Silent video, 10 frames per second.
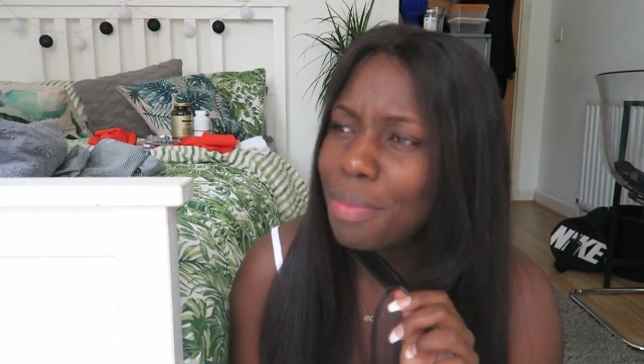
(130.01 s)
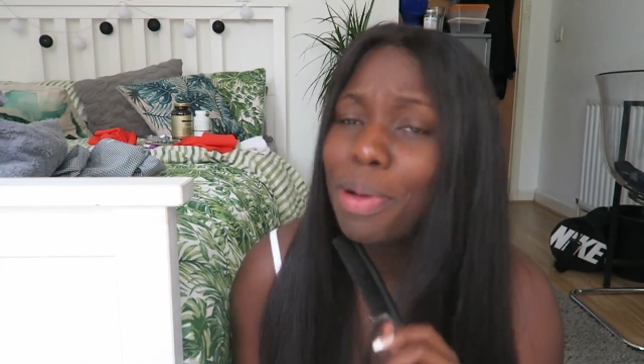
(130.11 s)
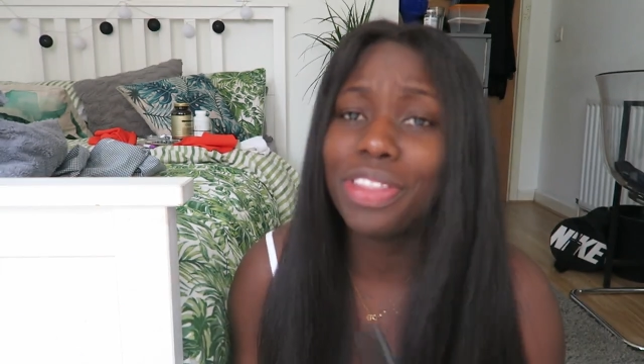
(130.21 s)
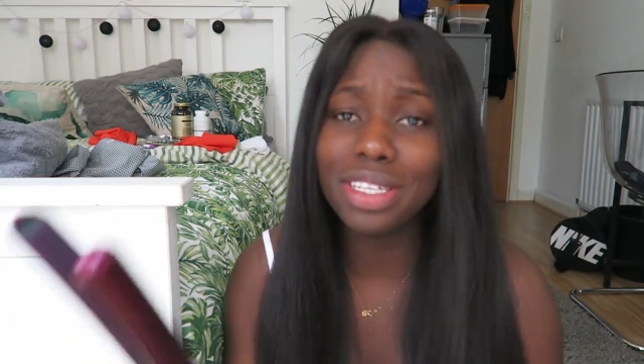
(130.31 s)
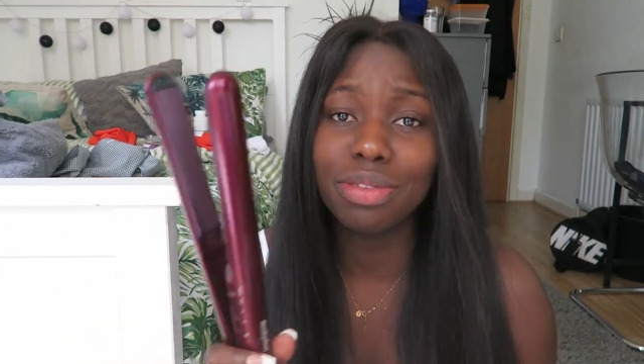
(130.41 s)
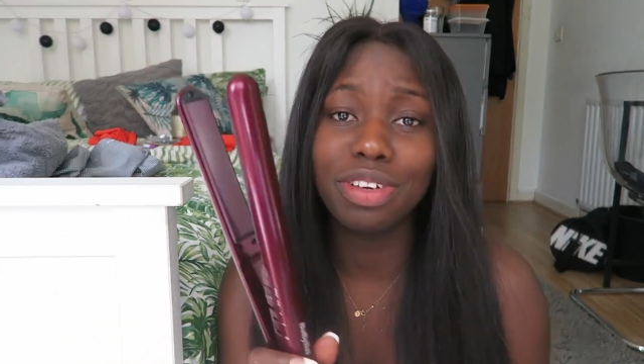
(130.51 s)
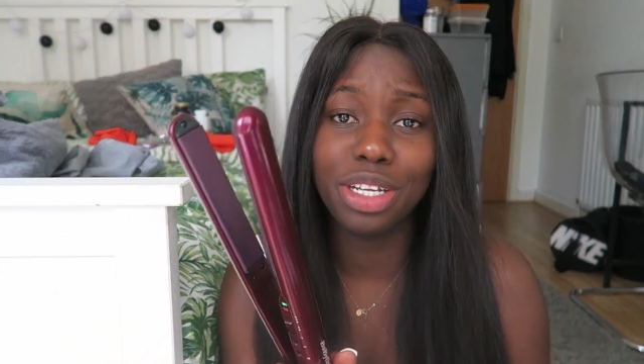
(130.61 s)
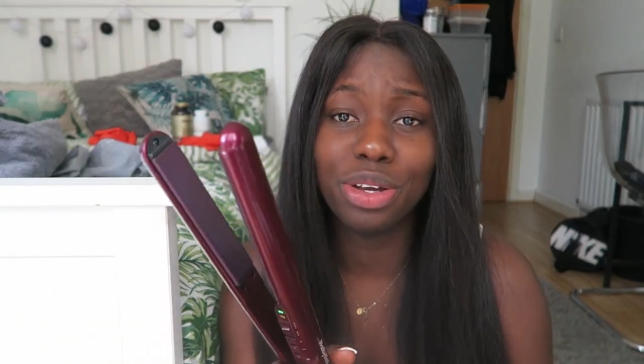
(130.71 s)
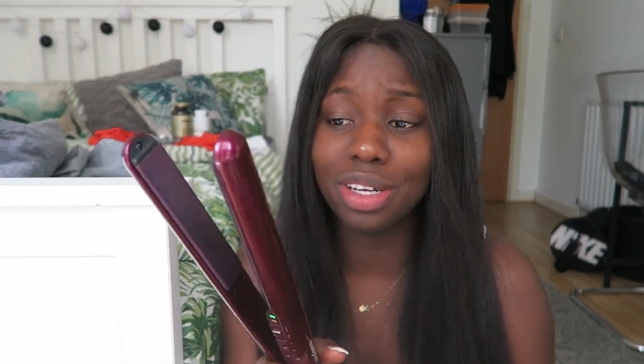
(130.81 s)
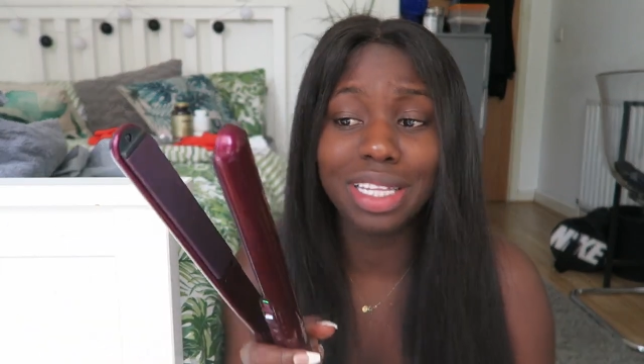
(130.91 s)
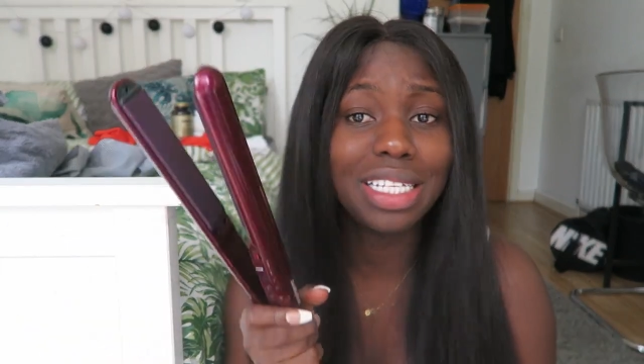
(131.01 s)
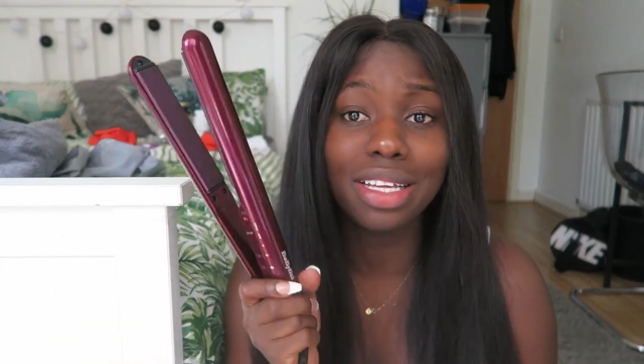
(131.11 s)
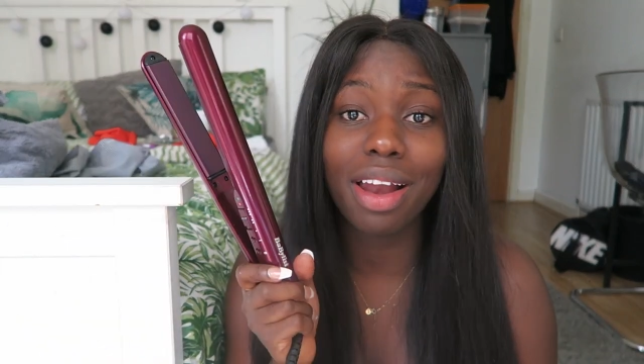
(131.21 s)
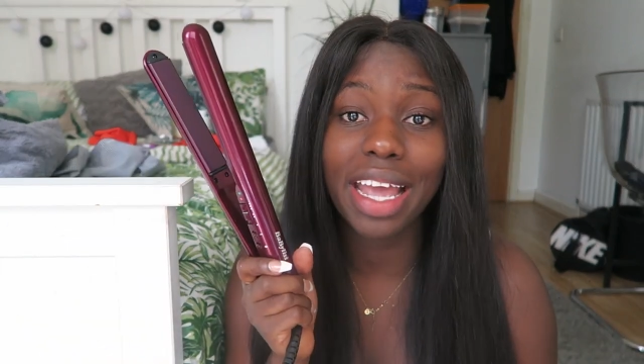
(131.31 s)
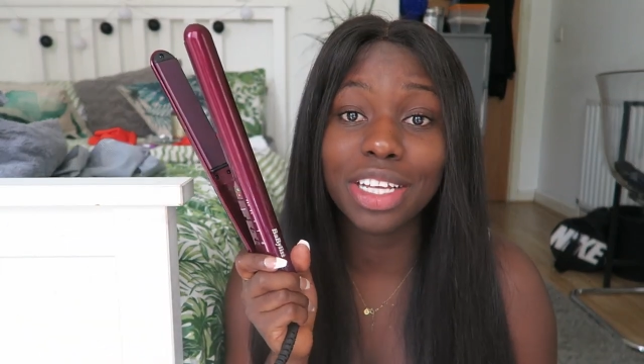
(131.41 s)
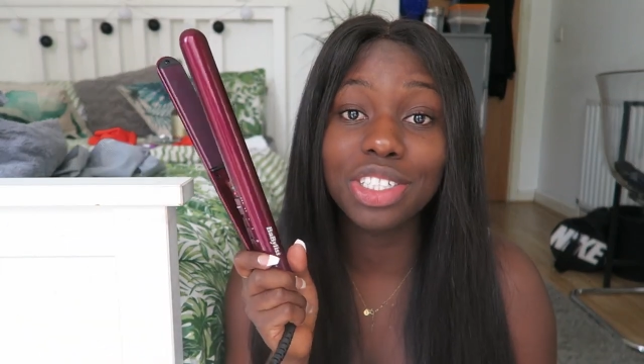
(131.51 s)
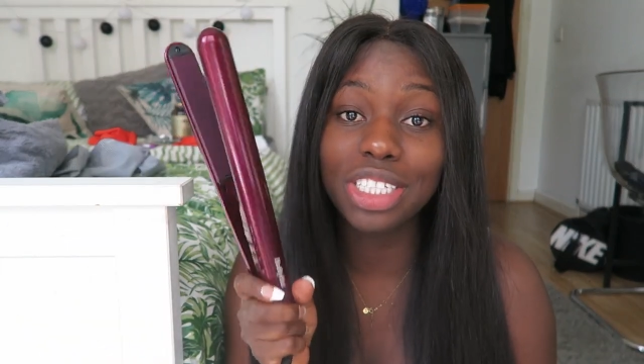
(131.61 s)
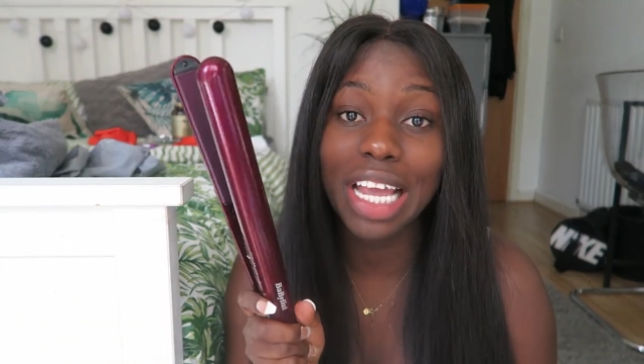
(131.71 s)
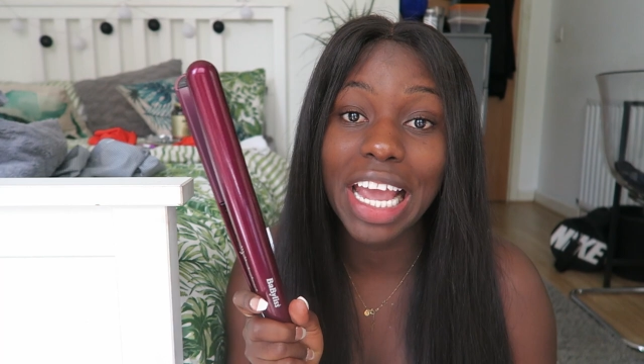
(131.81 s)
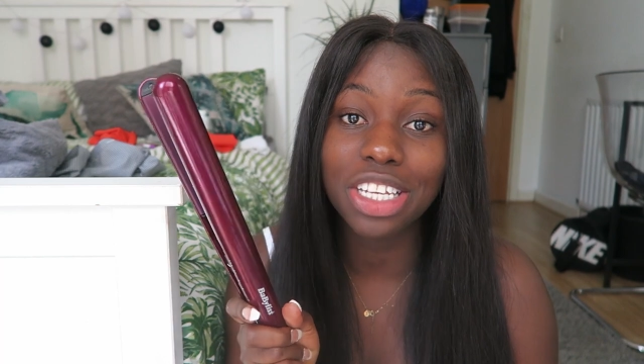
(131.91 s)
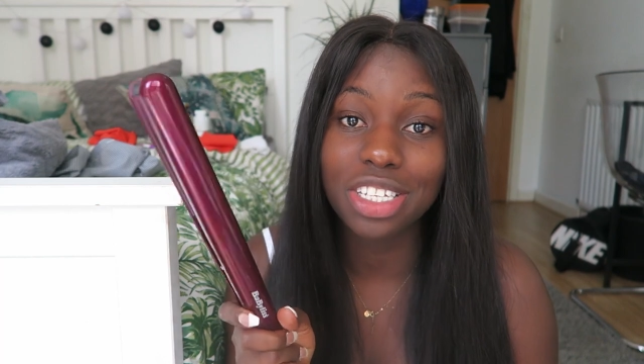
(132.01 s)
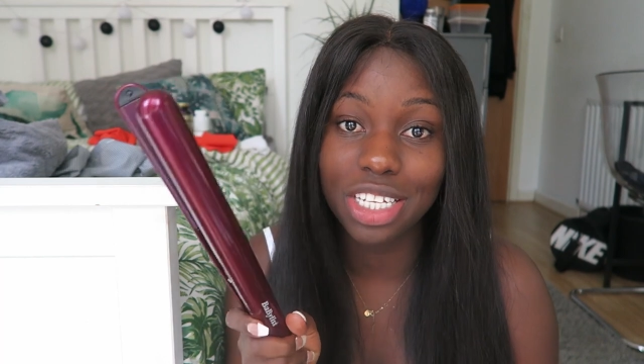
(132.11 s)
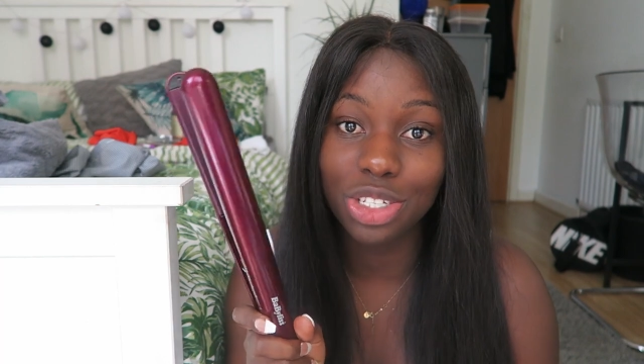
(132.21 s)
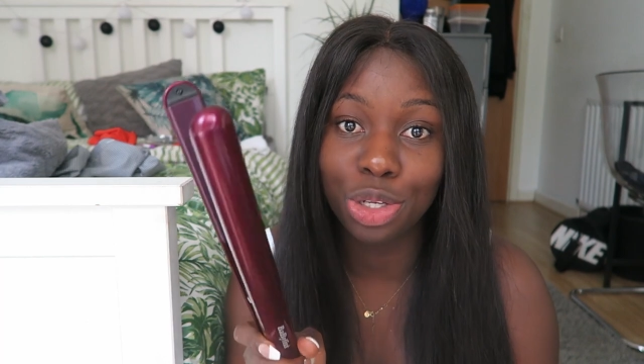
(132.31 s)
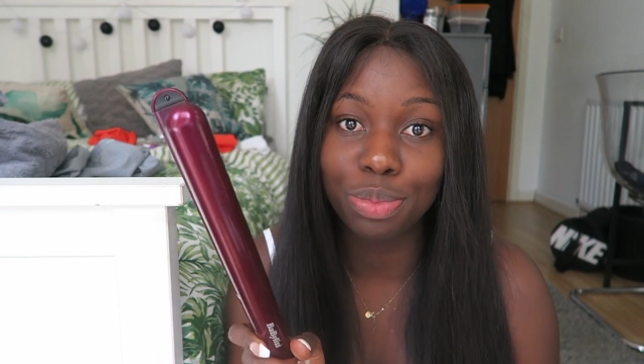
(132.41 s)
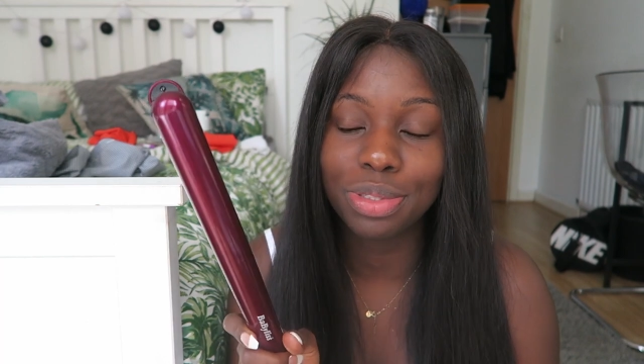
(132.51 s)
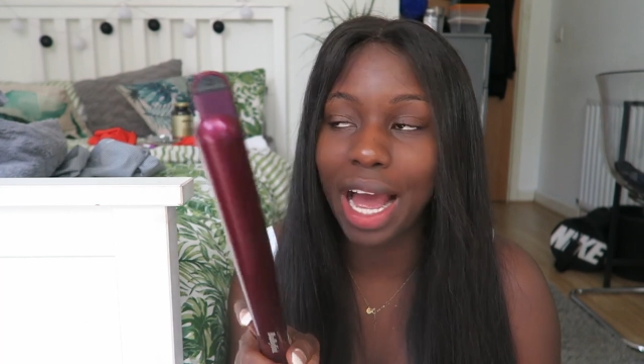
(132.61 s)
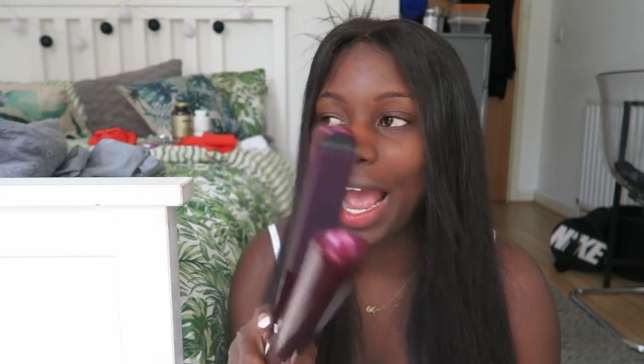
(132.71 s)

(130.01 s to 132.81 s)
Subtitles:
But these are really good. These are like GHD dupes.